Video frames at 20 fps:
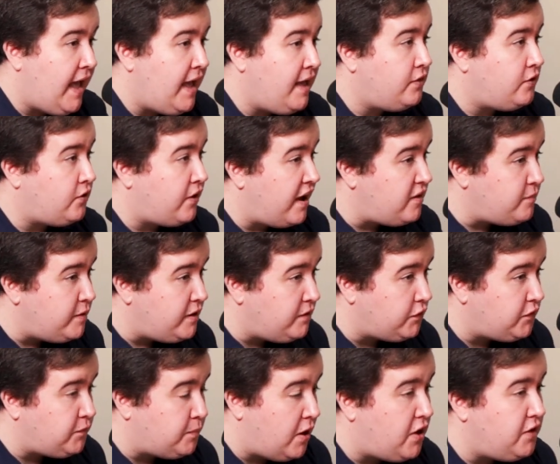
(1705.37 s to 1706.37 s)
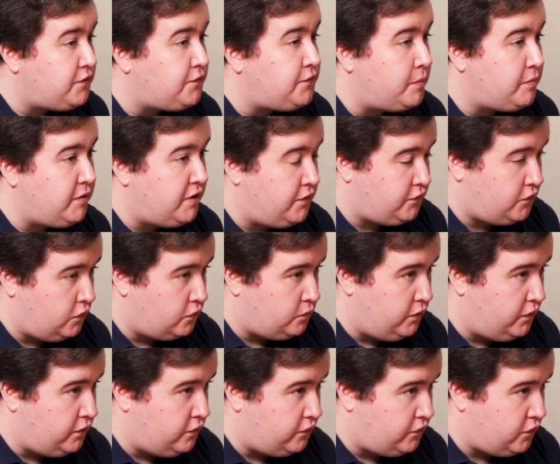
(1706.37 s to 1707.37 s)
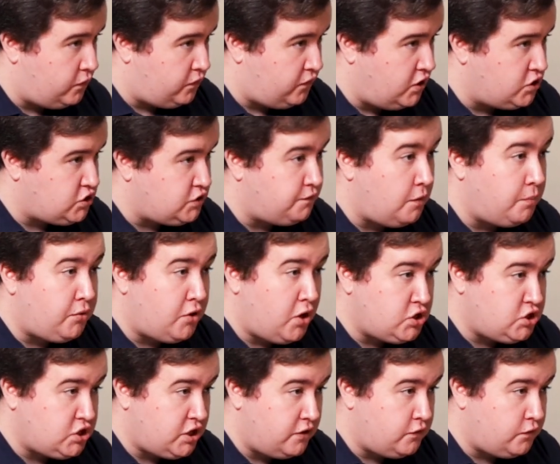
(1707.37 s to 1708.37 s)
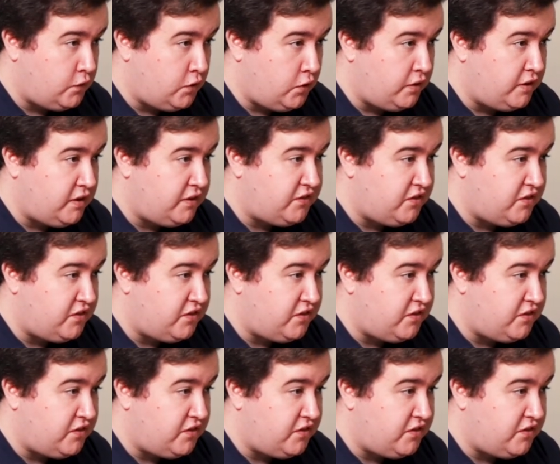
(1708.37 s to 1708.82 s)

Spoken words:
And there has been a response from the East Coast Music Association from Blanche Israel,